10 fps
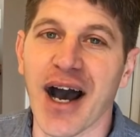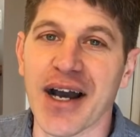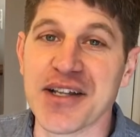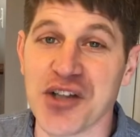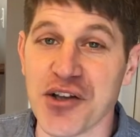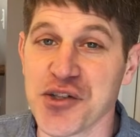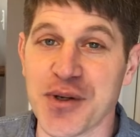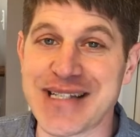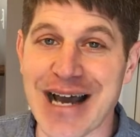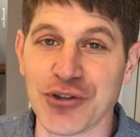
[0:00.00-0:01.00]
It's also a
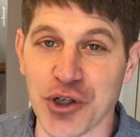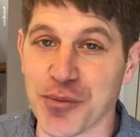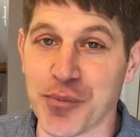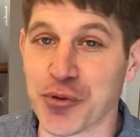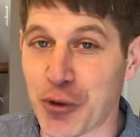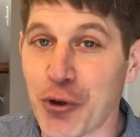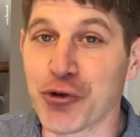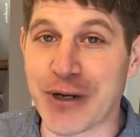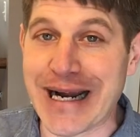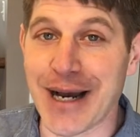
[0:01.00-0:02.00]
downloadable
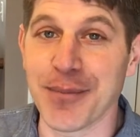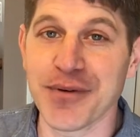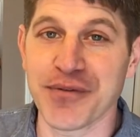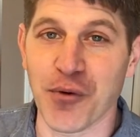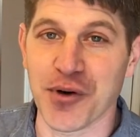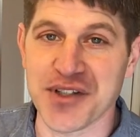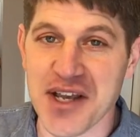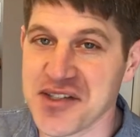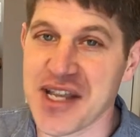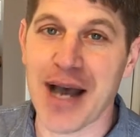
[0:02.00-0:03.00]
program for
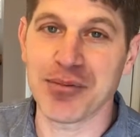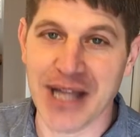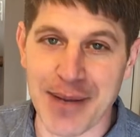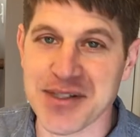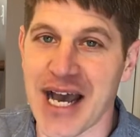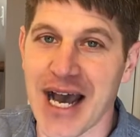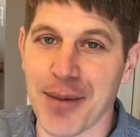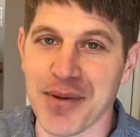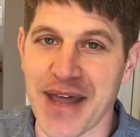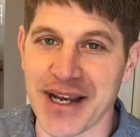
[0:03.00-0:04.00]
desktop, laptop,
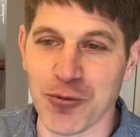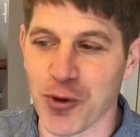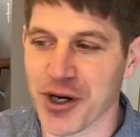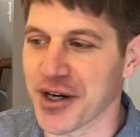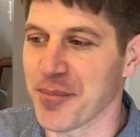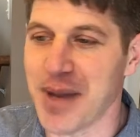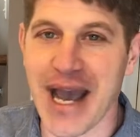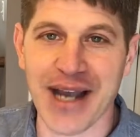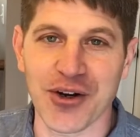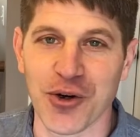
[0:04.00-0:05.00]
and that can work on a
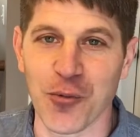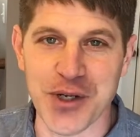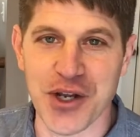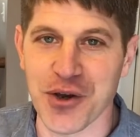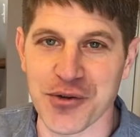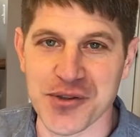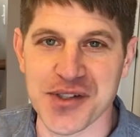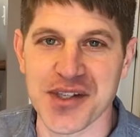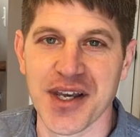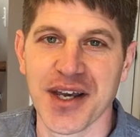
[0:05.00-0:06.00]
Mac or a Windows
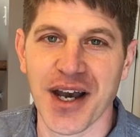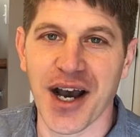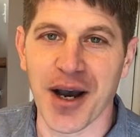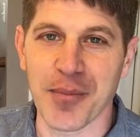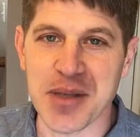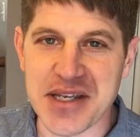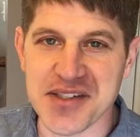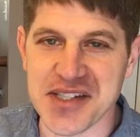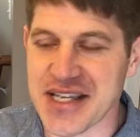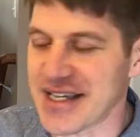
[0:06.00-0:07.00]

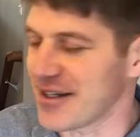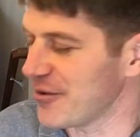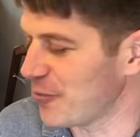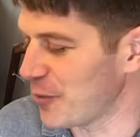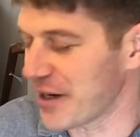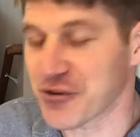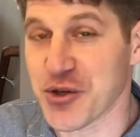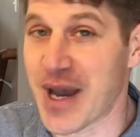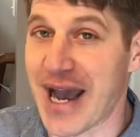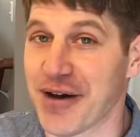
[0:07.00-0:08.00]
PC, whatever you
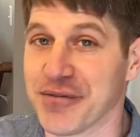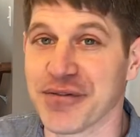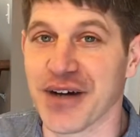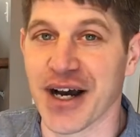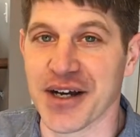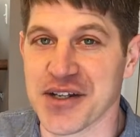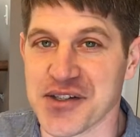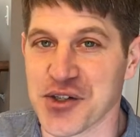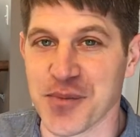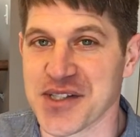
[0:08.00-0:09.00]
have. It's
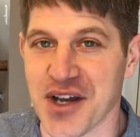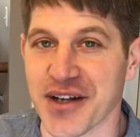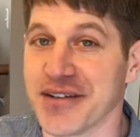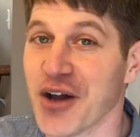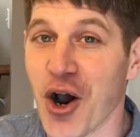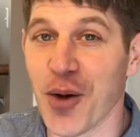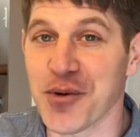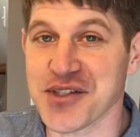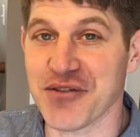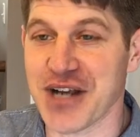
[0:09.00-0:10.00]
Zoom, it's on
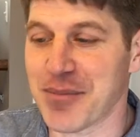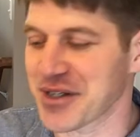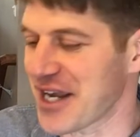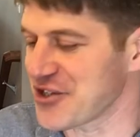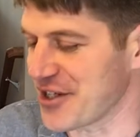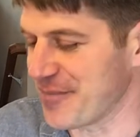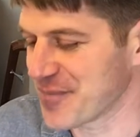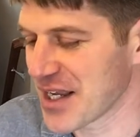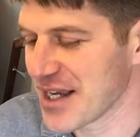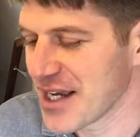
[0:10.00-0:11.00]
almost every application.
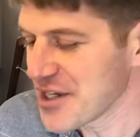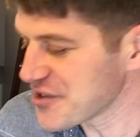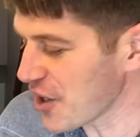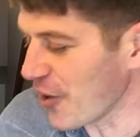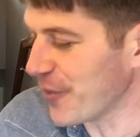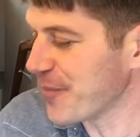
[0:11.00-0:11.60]
So